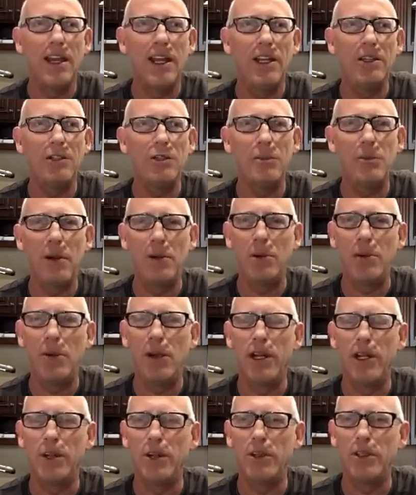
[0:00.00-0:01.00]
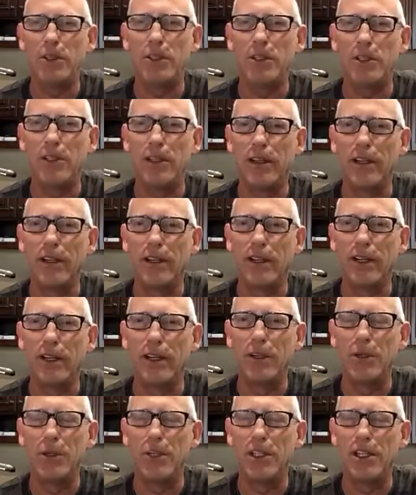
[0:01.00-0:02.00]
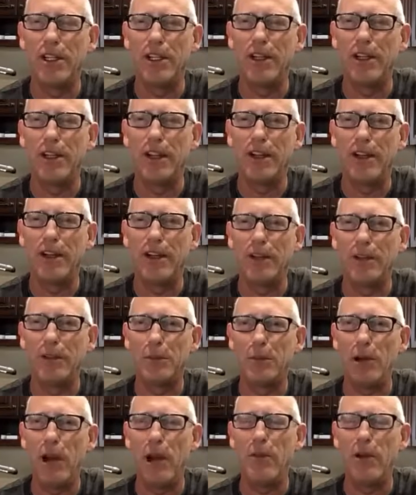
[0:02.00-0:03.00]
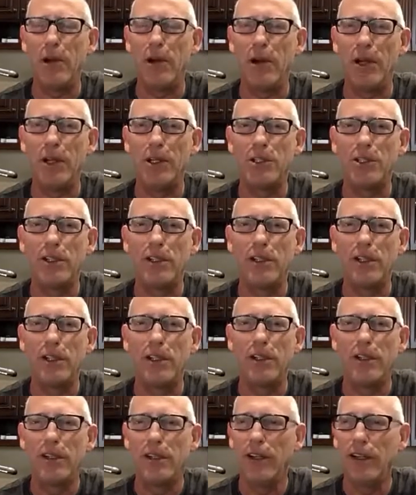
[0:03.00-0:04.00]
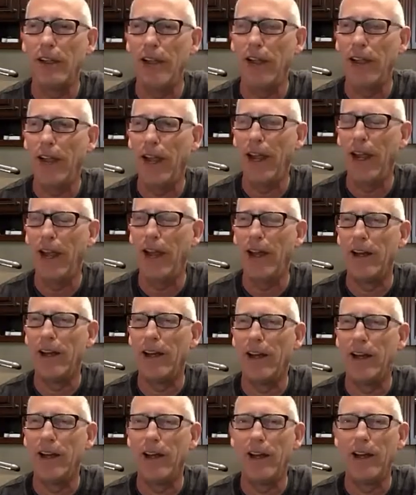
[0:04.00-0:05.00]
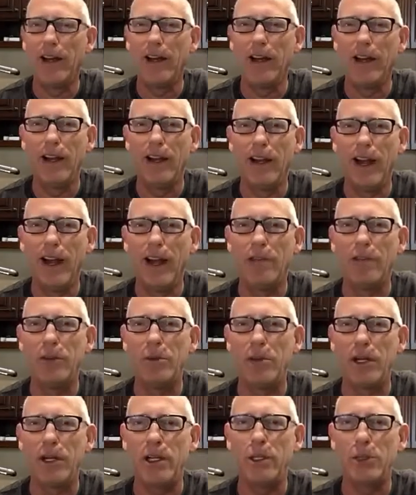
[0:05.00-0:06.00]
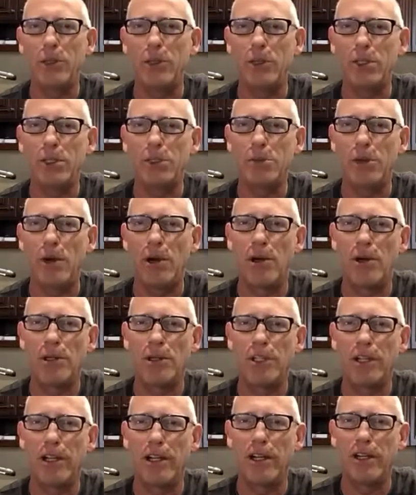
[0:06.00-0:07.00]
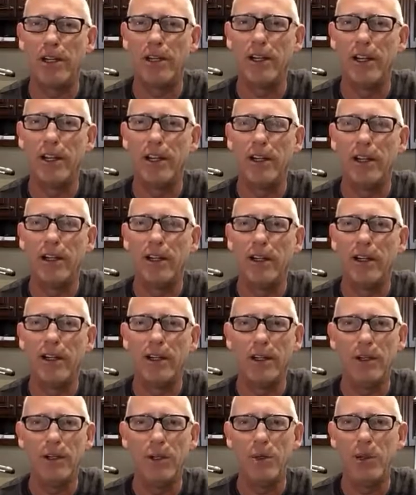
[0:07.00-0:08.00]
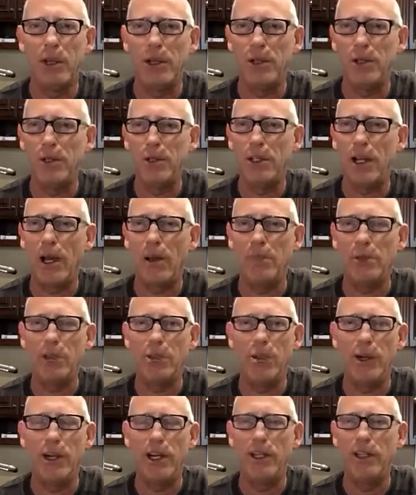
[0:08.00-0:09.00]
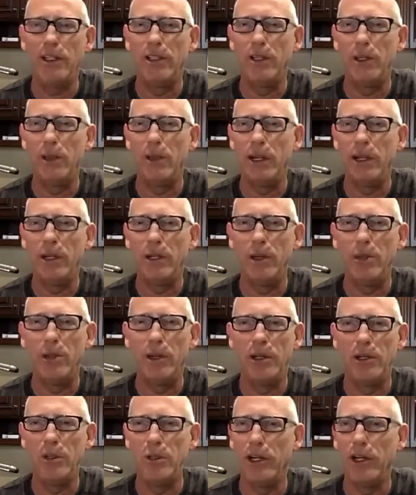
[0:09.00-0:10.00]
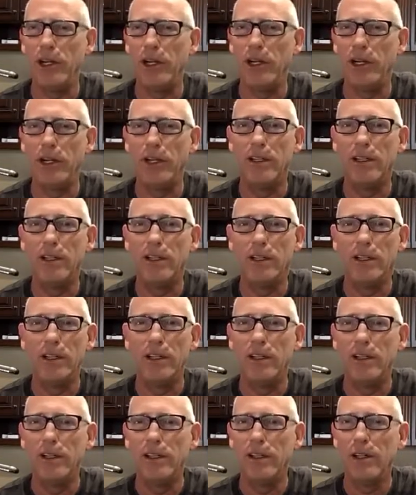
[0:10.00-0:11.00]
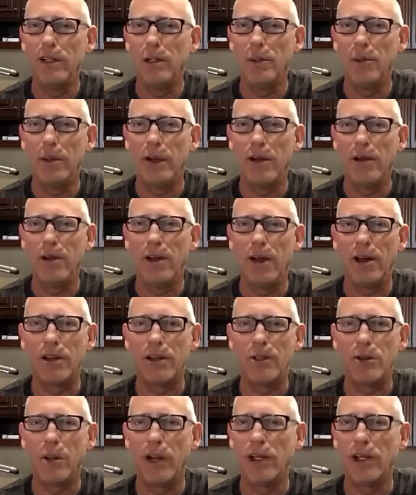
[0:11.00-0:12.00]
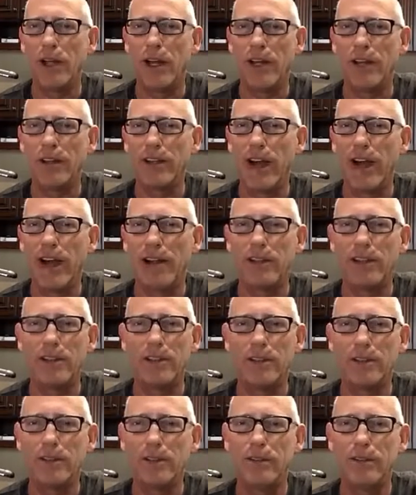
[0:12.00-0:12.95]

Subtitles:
is, you remember when he was in the primaries, and everybody who was smart said, you better stop tweeting the way you've been tweeting. You better not tweet like that